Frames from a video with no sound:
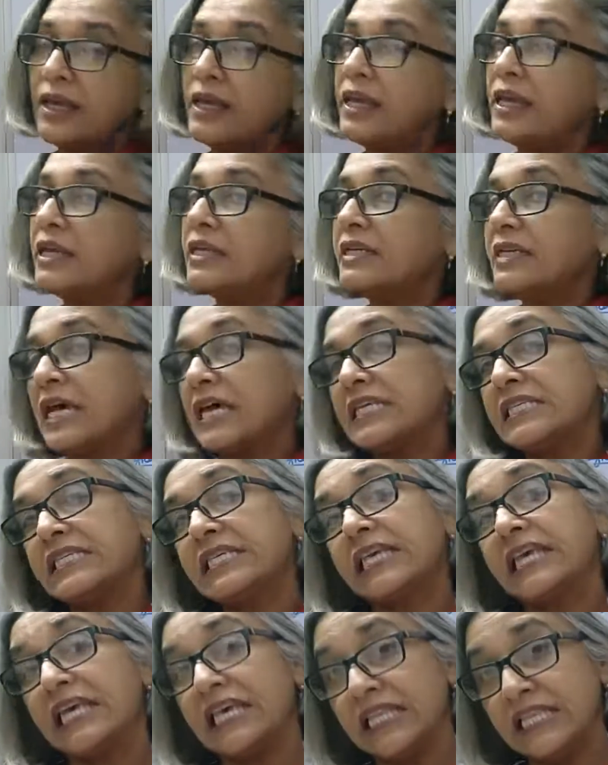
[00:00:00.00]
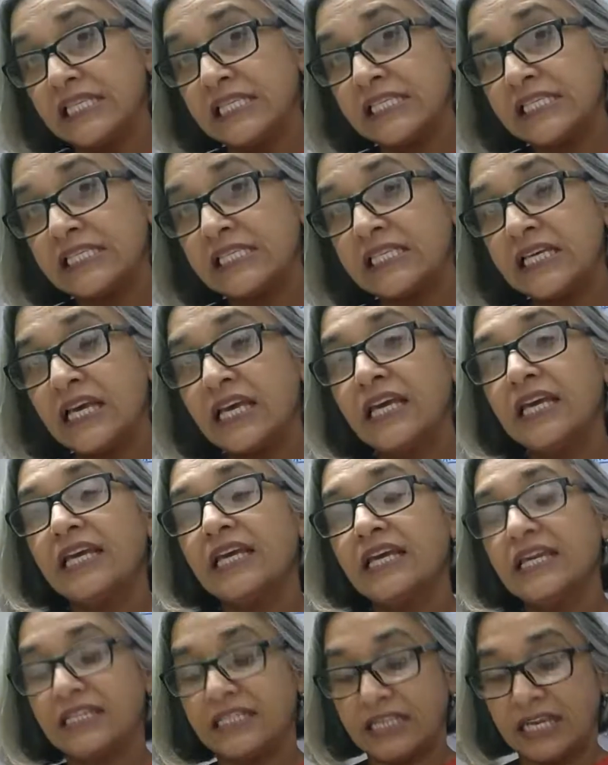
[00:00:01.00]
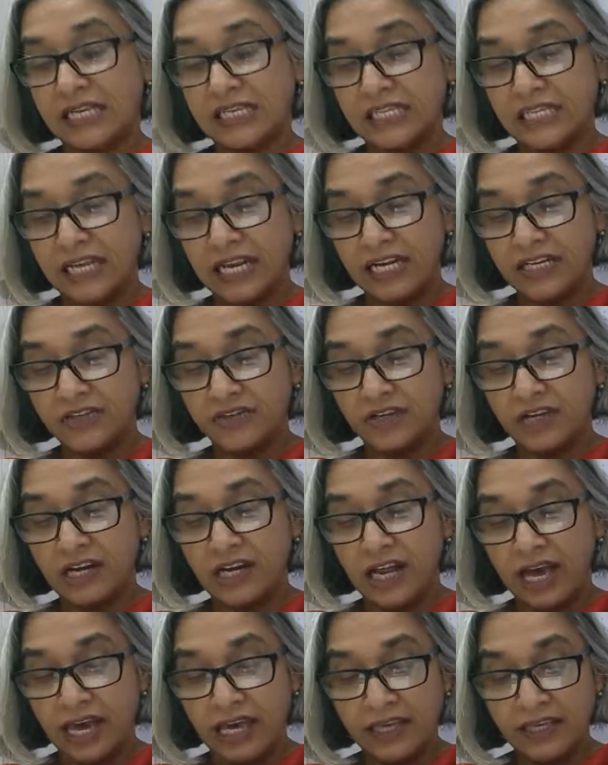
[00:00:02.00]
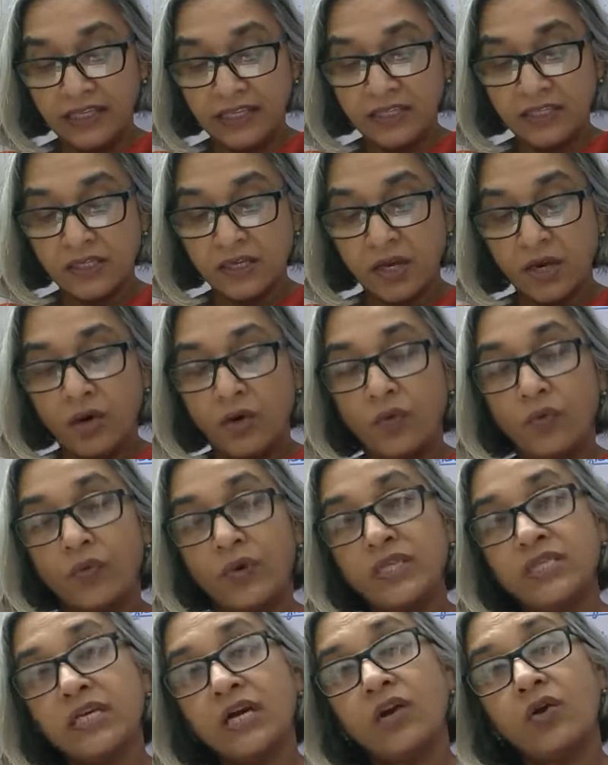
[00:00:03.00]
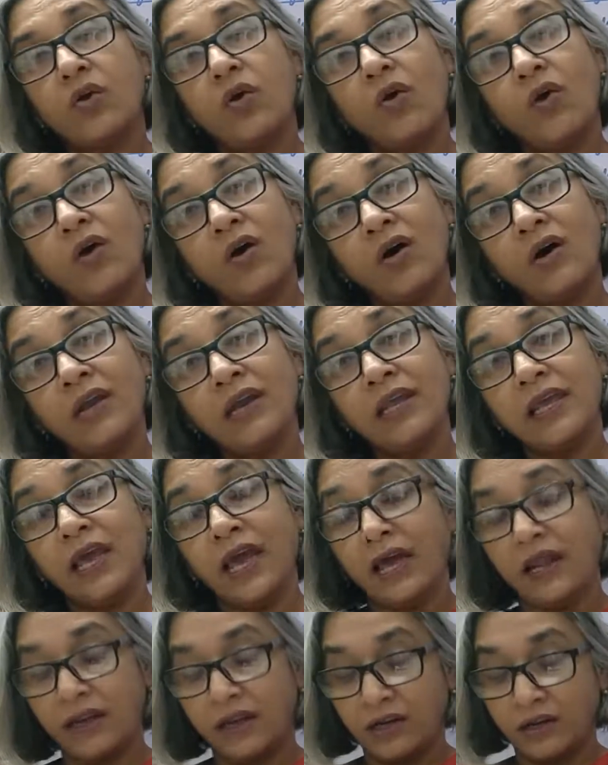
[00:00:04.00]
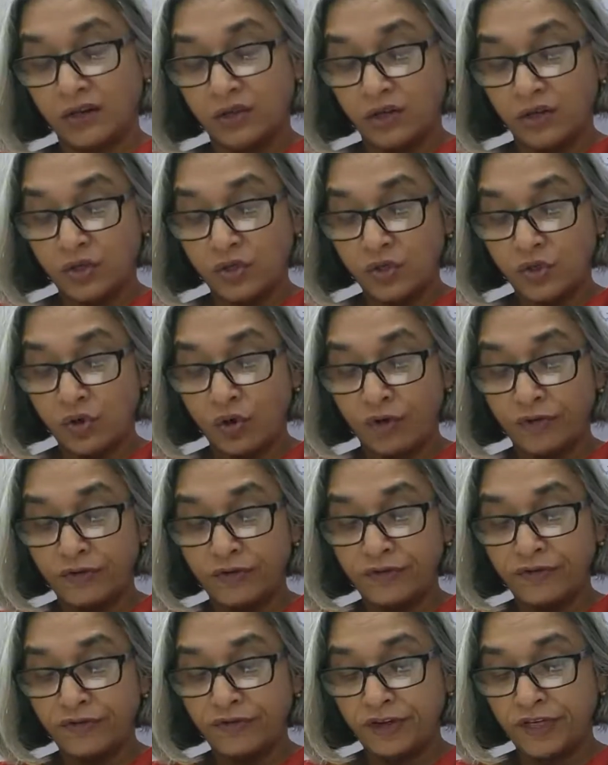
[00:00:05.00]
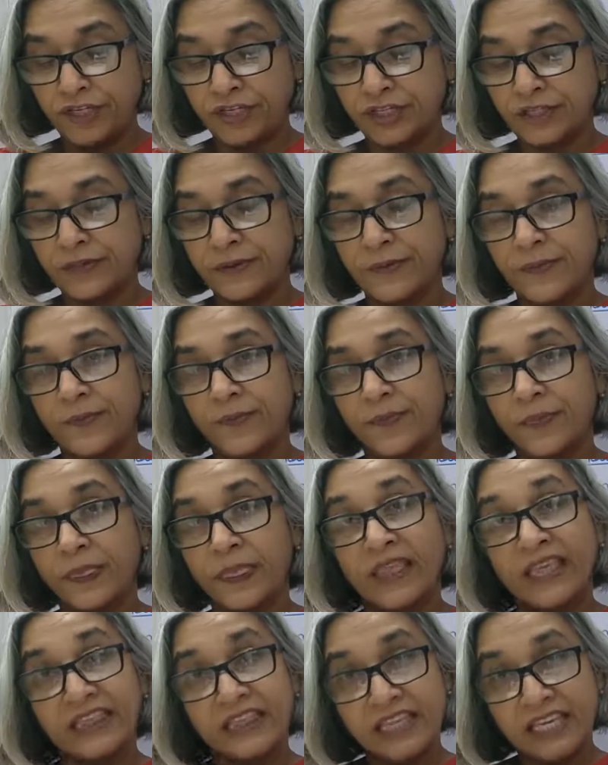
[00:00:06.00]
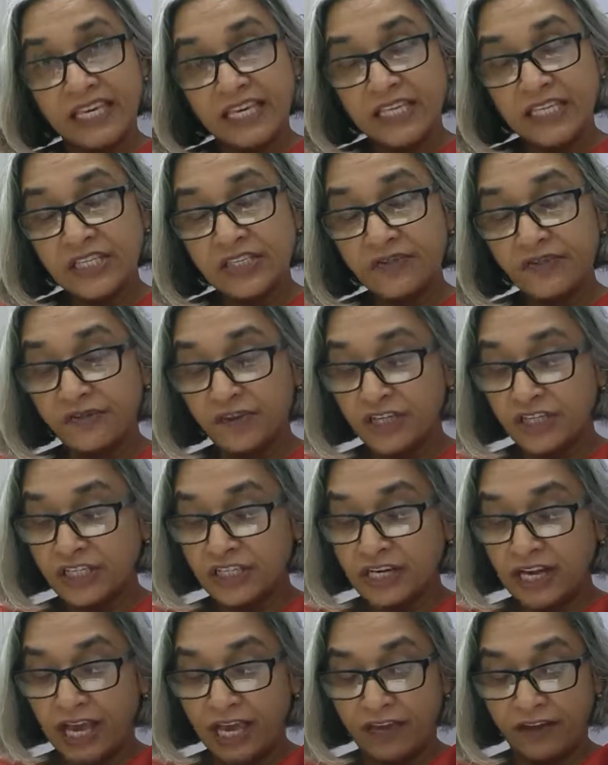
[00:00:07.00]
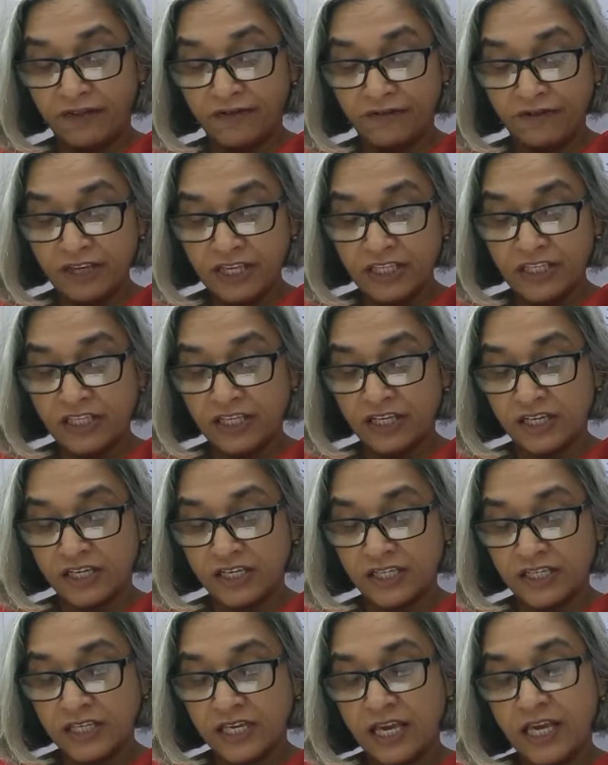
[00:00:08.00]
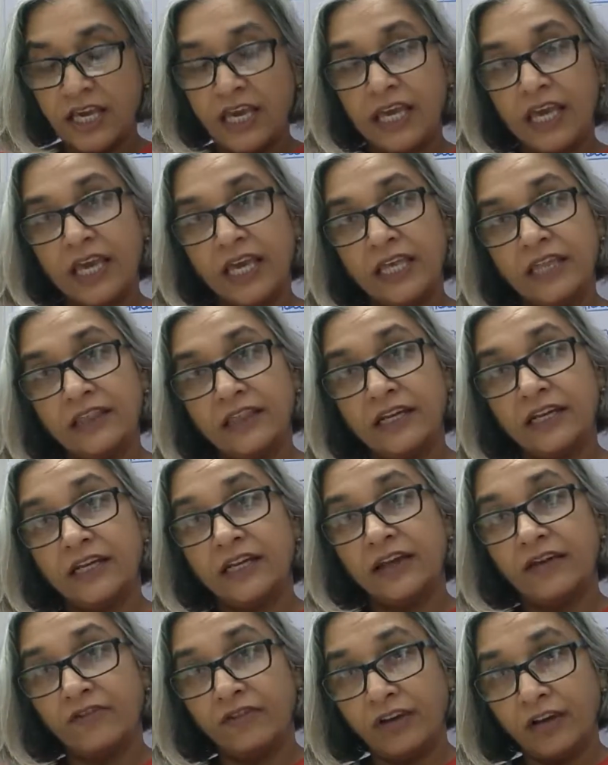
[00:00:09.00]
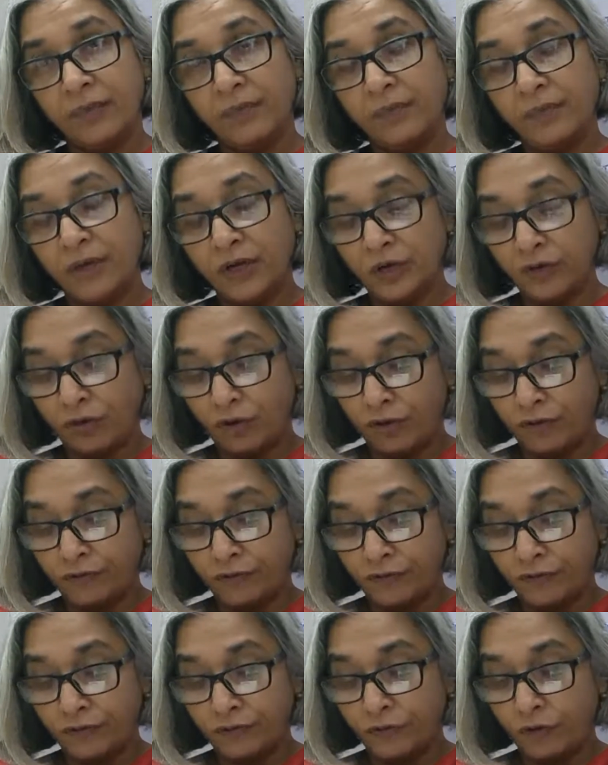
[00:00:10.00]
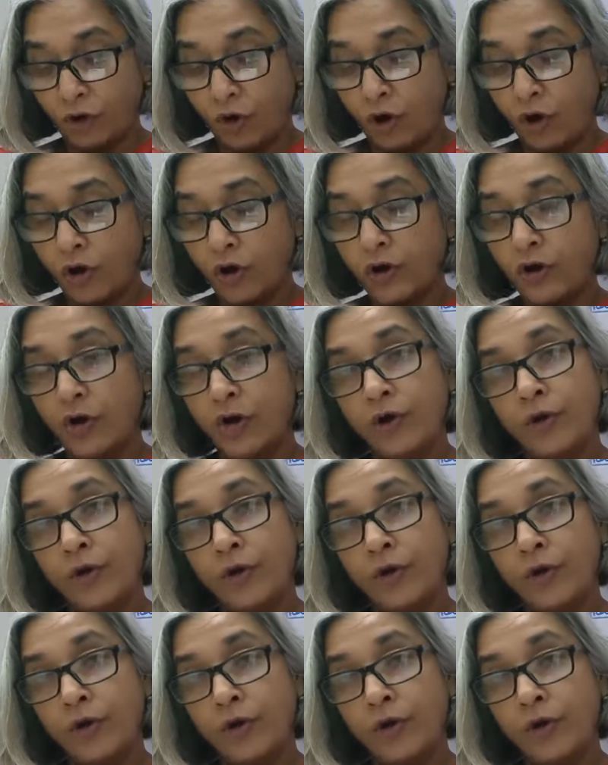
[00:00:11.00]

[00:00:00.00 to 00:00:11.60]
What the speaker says: it has gills, it has lateral lines, which are all characters of a fish. These fish-like features in the development of a frog